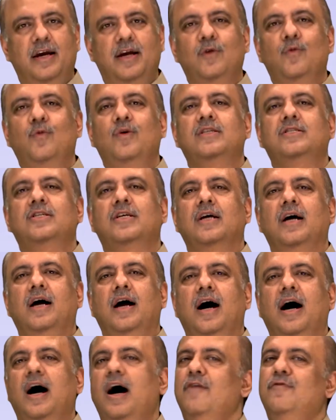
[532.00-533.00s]
in which
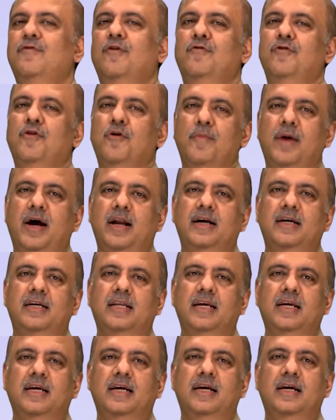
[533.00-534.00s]
half of
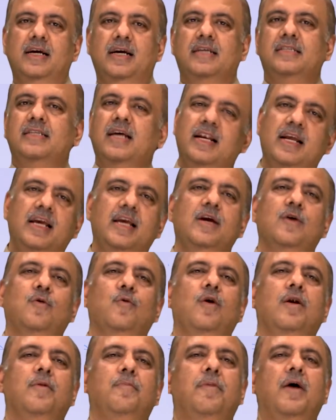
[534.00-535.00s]
humanity is an
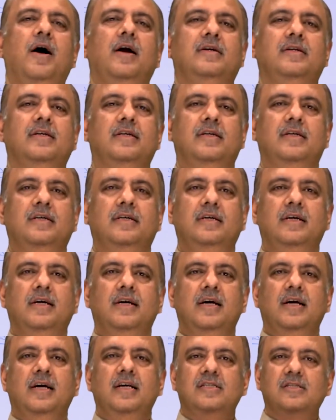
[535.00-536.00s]
equal partner
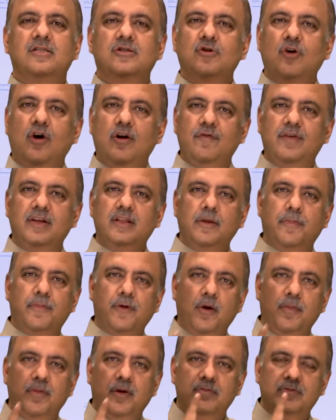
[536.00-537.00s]
in solving the
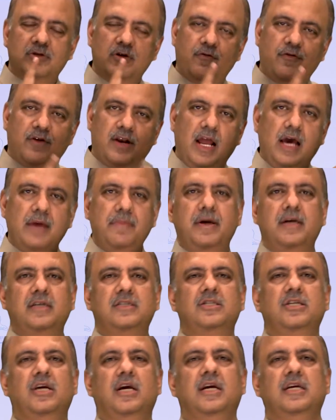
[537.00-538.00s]
problems of climate
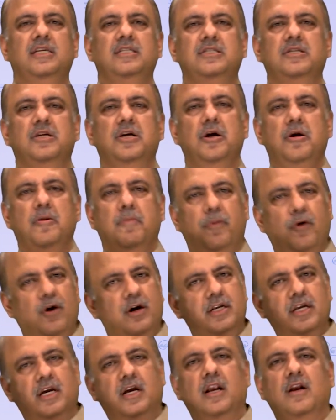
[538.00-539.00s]
change,
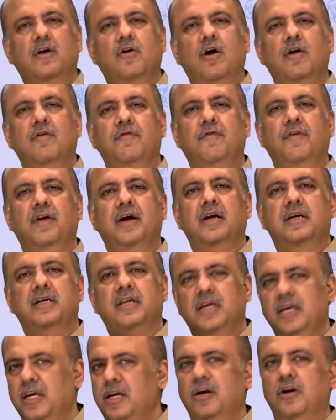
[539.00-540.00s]
political conflict,
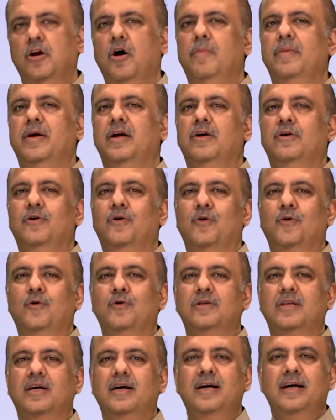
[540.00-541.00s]
economic
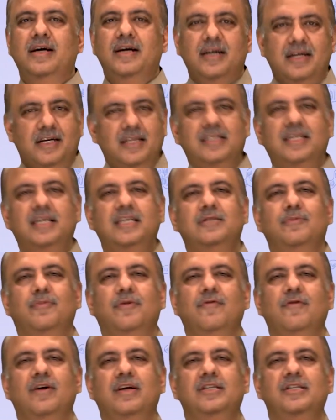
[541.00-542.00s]
growth, disease
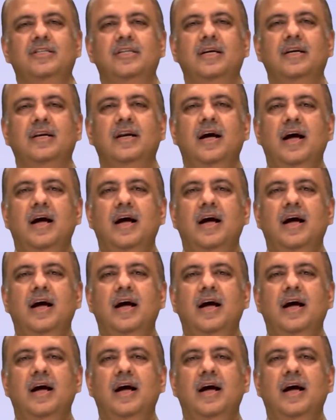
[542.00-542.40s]
prevention,